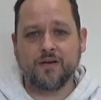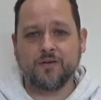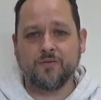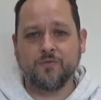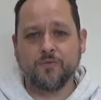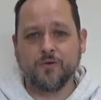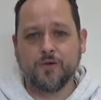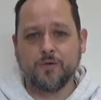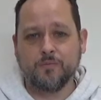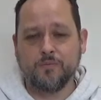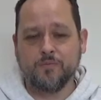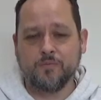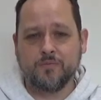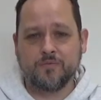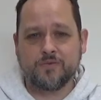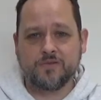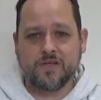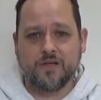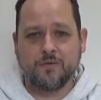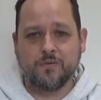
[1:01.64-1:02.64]
from
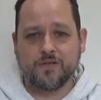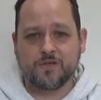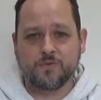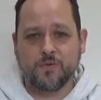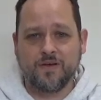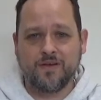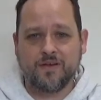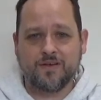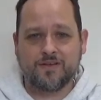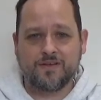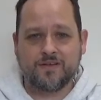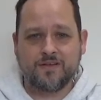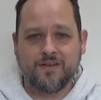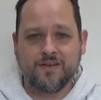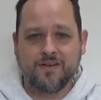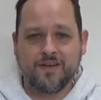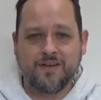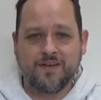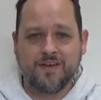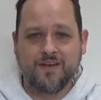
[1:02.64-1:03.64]
Demon Tweaks,
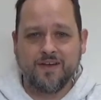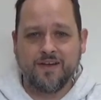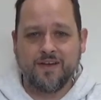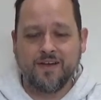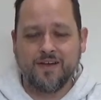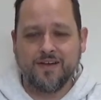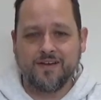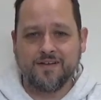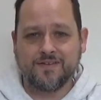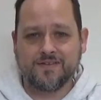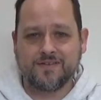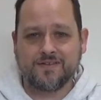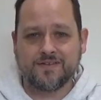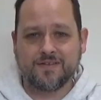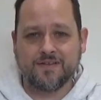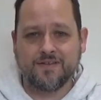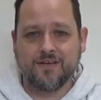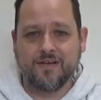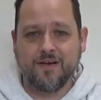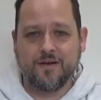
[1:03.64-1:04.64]
and
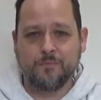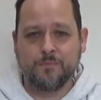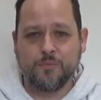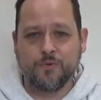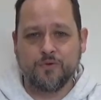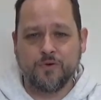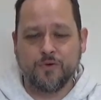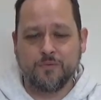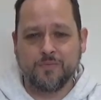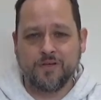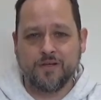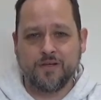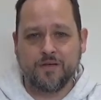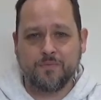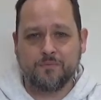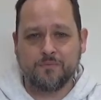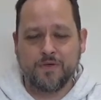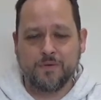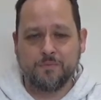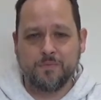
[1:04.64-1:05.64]
I've bought all
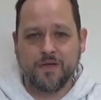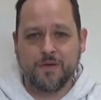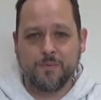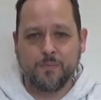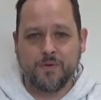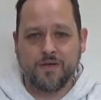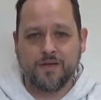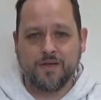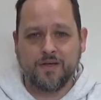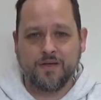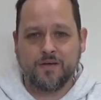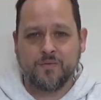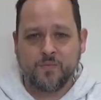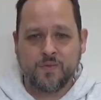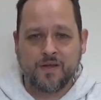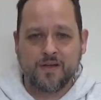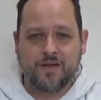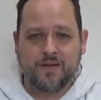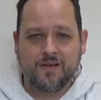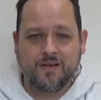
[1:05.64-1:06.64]
my PPE,
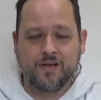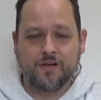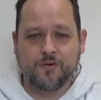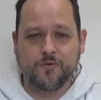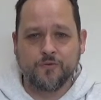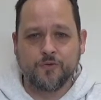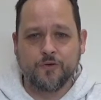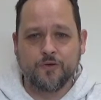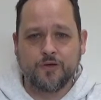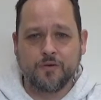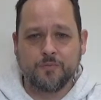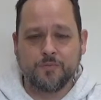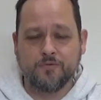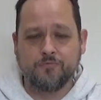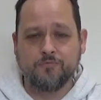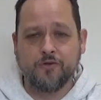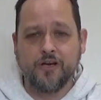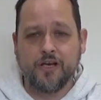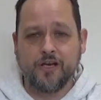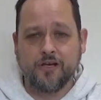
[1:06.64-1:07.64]
and I thought
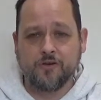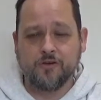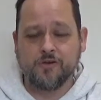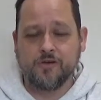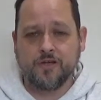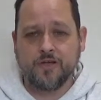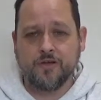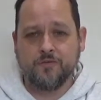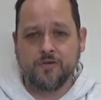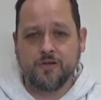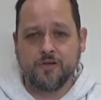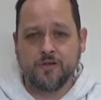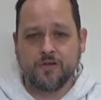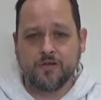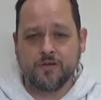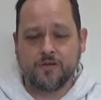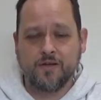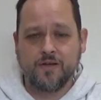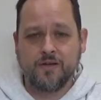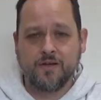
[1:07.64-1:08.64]
it'd be really good to give
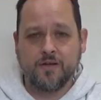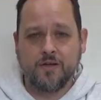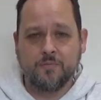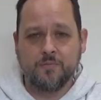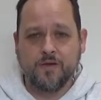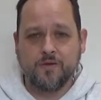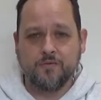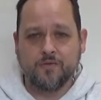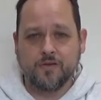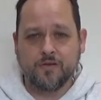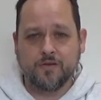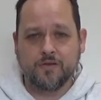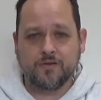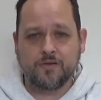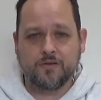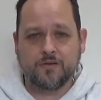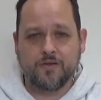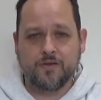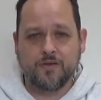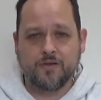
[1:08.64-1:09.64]
you a bit of
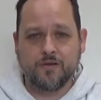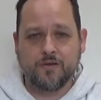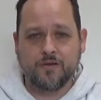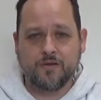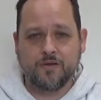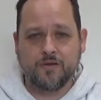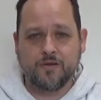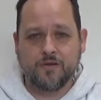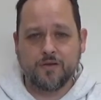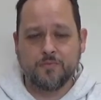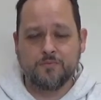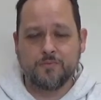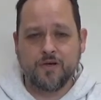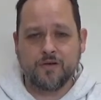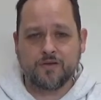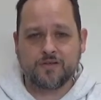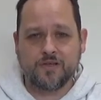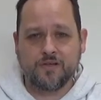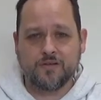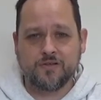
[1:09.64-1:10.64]
an
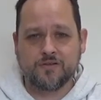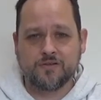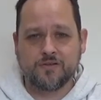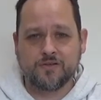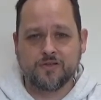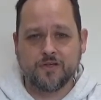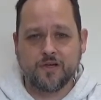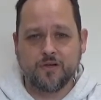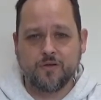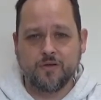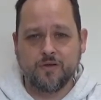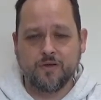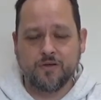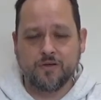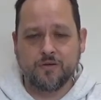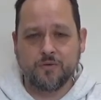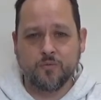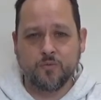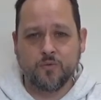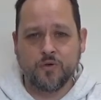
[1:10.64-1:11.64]
unboxing to show
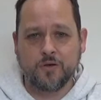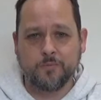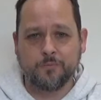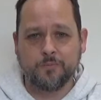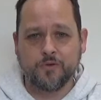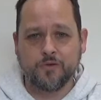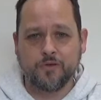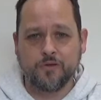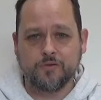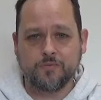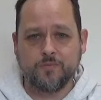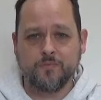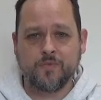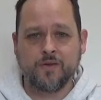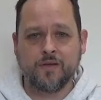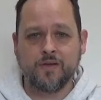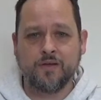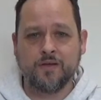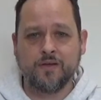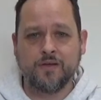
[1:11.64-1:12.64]
you what I bought,
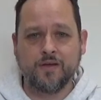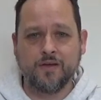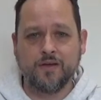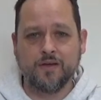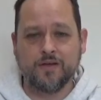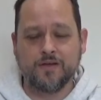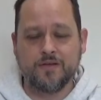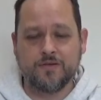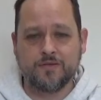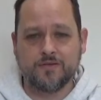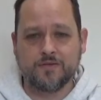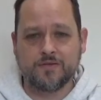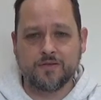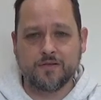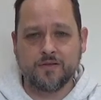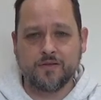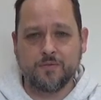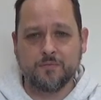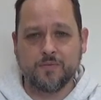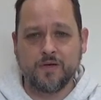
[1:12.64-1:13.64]
and
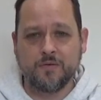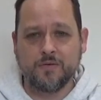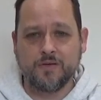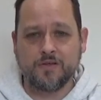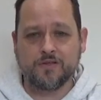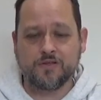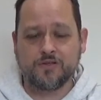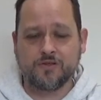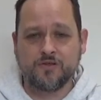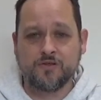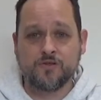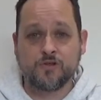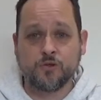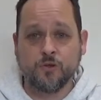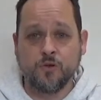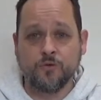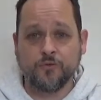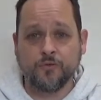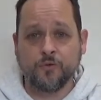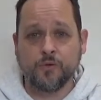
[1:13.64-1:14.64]
maybe just
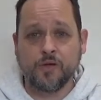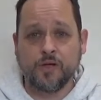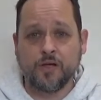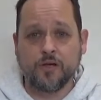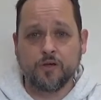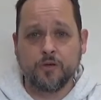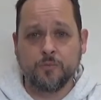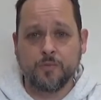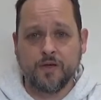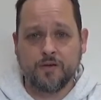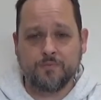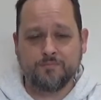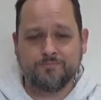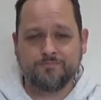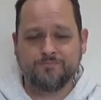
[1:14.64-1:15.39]
talk through it a little bit.